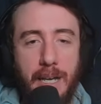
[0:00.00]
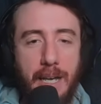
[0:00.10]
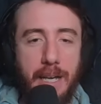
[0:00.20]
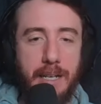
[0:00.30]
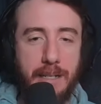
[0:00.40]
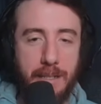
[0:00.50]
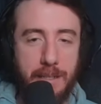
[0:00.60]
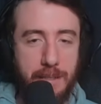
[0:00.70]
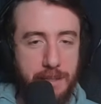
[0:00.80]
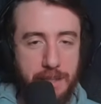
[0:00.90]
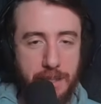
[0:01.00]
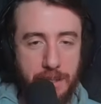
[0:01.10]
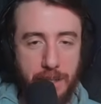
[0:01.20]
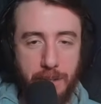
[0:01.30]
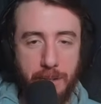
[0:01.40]
And
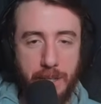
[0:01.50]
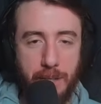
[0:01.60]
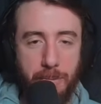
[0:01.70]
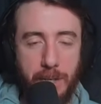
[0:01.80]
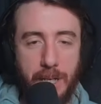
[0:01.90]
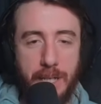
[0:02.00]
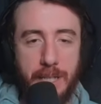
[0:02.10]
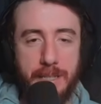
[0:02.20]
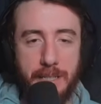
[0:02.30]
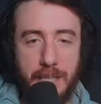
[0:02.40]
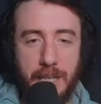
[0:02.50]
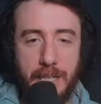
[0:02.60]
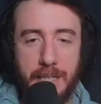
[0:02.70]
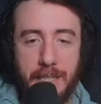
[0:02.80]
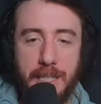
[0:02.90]
still, though, going to want to
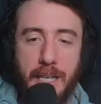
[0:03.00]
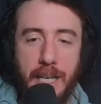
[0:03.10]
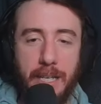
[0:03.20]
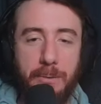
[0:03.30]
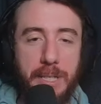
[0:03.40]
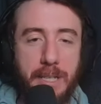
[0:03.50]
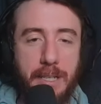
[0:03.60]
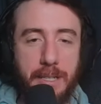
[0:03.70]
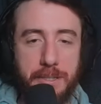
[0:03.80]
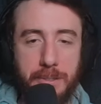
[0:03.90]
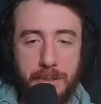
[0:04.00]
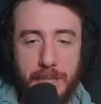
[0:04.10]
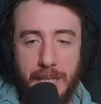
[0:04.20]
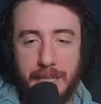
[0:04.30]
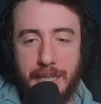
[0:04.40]
get the AoE
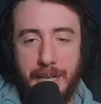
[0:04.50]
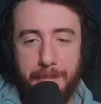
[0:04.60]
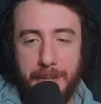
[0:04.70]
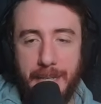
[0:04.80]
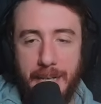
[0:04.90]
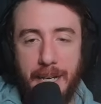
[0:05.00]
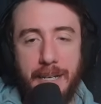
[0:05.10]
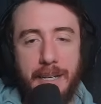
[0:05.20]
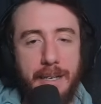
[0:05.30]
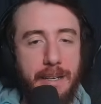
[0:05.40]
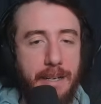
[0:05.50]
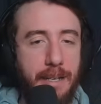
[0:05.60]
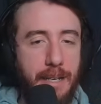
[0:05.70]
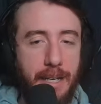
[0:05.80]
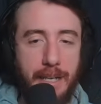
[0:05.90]
clusters on top of that
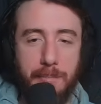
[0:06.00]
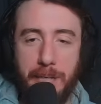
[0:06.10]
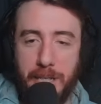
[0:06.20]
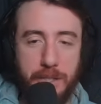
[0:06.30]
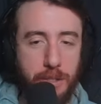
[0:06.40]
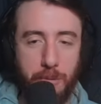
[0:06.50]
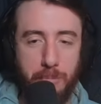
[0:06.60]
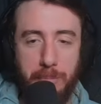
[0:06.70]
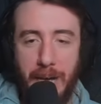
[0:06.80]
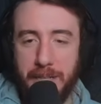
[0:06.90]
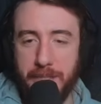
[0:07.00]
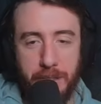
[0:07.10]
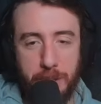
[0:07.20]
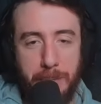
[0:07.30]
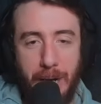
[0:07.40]
and making sure we're maxing
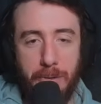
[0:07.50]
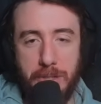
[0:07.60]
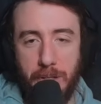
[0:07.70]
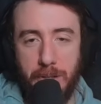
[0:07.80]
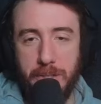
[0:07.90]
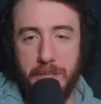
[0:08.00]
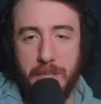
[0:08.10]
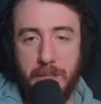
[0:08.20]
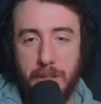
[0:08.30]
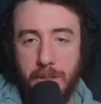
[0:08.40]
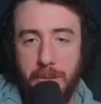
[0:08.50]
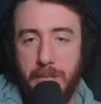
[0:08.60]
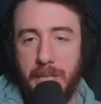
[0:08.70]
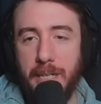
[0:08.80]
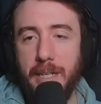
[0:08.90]
those power charges,
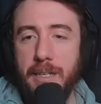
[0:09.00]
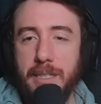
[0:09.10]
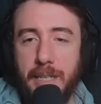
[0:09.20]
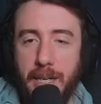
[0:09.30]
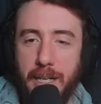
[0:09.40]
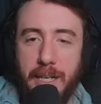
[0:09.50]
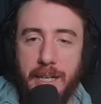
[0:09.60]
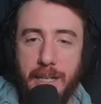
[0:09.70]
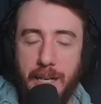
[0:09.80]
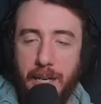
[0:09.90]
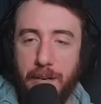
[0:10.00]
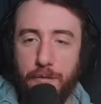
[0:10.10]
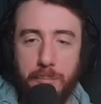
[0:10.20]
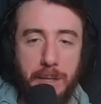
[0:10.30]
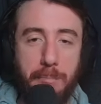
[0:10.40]
including getting a
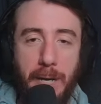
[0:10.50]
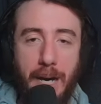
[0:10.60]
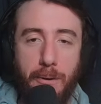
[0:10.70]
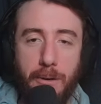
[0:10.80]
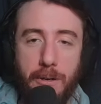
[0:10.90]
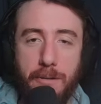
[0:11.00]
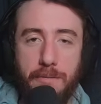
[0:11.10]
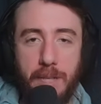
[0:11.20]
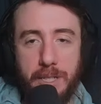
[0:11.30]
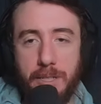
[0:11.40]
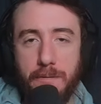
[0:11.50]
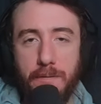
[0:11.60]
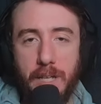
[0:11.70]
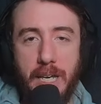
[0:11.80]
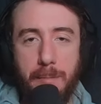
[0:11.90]
Forbidden Power Flesh and
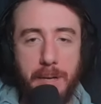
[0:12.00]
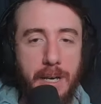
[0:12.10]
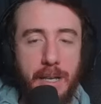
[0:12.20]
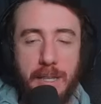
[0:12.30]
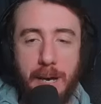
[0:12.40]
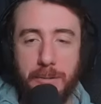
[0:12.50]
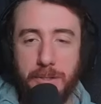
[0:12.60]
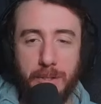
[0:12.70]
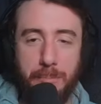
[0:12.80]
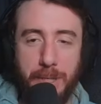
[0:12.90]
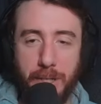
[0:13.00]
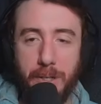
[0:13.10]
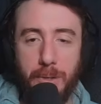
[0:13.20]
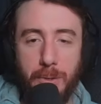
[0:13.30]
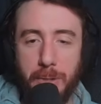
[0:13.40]
Flame. That would certainly be the
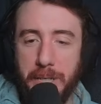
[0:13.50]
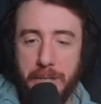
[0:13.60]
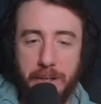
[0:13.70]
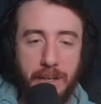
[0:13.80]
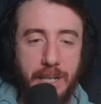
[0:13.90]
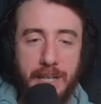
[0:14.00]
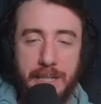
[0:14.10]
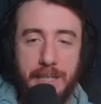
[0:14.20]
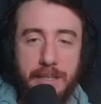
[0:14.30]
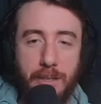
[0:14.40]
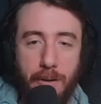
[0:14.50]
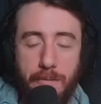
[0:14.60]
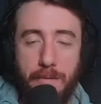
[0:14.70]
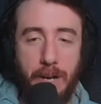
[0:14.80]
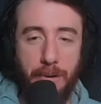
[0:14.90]
goal here. These are
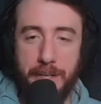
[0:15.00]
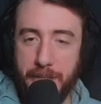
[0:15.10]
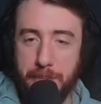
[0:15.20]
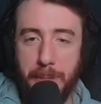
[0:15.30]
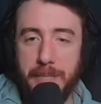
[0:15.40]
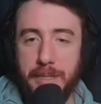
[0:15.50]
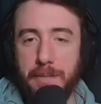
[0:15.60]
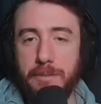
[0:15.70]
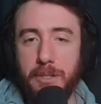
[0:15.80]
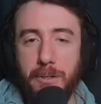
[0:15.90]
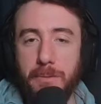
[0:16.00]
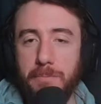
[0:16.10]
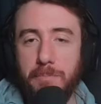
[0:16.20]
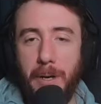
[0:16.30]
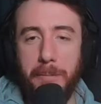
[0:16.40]
very expensive, so
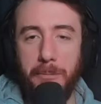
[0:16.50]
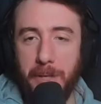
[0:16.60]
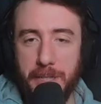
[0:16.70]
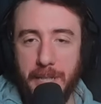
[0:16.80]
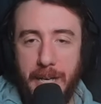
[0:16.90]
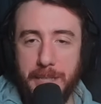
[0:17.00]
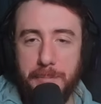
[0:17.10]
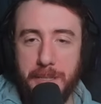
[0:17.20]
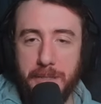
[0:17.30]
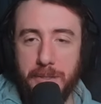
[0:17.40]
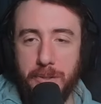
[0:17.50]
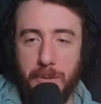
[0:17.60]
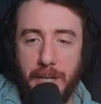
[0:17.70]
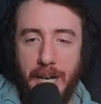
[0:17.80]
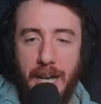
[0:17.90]
probably one of the last pieces you'd
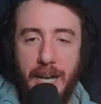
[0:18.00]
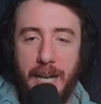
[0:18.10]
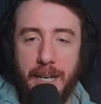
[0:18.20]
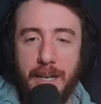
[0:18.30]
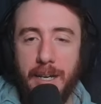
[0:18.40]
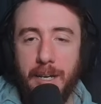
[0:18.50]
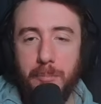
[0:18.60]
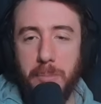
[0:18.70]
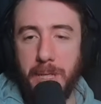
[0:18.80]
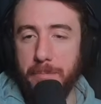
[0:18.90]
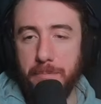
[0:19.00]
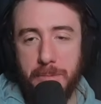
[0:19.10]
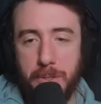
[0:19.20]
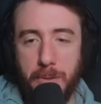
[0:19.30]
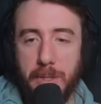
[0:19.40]
want to add, but
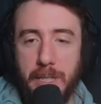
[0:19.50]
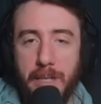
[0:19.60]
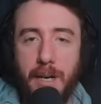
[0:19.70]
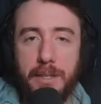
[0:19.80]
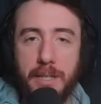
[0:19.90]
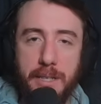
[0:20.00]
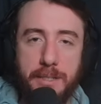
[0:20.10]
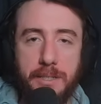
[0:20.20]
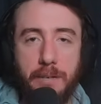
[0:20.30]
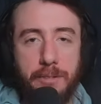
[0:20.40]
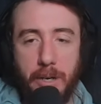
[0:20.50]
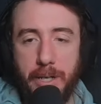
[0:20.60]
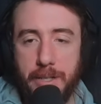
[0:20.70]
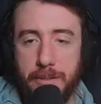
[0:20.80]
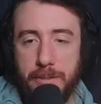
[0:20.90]
certainly on the list of
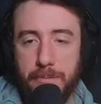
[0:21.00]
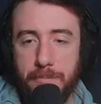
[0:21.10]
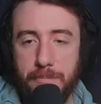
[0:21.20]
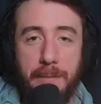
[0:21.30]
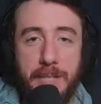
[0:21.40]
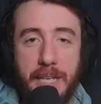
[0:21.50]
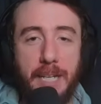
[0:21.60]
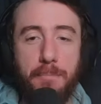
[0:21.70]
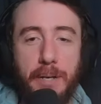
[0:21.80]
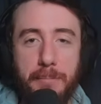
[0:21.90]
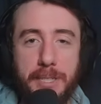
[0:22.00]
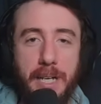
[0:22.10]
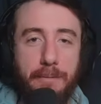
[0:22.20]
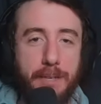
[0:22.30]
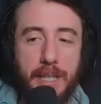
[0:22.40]
targets. I've taken out pretty much
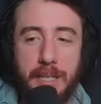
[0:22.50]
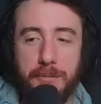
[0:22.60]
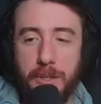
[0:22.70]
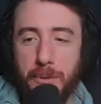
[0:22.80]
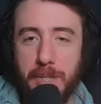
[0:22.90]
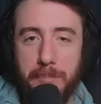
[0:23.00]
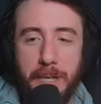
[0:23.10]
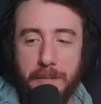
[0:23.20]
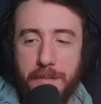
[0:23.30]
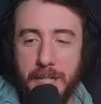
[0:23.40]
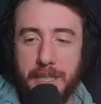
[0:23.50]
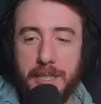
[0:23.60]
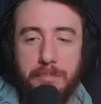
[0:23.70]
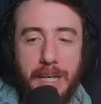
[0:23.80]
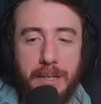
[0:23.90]
everything that was only benefiting
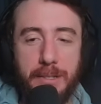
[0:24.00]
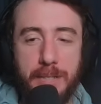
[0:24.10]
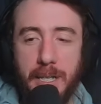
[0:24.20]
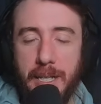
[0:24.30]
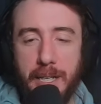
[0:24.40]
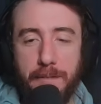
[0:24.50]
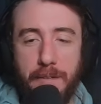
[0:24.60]
spells in